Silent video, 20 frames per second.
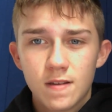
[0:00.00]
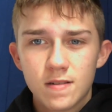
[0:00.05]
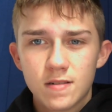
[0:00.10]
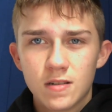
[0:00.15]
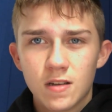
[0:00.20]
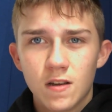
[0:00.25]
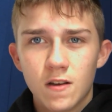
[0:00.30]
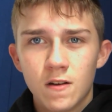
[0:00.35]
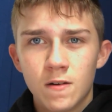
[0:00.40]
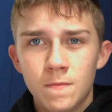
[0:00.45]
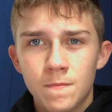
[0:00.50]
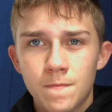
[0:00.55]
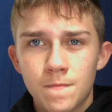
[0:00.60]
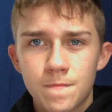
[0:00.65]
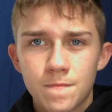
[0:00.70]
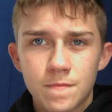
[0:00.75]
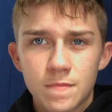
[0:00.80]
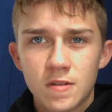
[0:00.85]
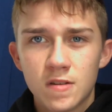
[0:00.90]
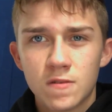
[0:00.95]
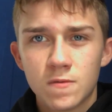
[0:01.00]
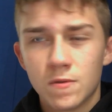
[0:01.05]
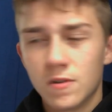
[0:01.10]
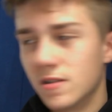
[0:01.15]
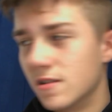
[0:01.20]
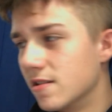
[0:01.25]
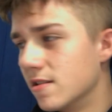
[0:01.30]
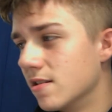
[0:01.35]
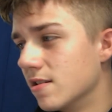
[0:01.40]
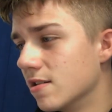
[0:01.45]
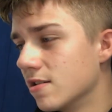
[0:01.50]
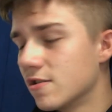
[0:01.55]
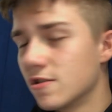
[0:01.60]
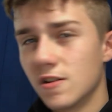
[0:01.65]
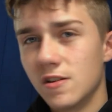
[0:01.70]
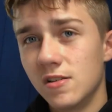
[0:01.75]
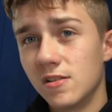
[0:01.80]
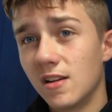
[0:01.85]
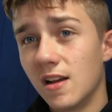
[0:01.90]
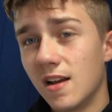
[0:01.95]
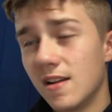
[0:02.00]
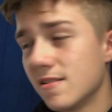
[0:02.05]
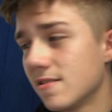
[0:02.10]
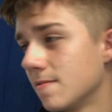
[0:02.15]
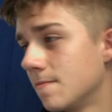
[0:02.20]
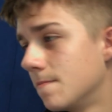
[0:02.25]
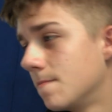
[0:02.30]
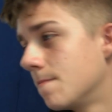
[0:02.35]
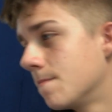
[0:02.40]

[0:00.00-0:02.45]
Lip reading: So, just wanted to show you guys.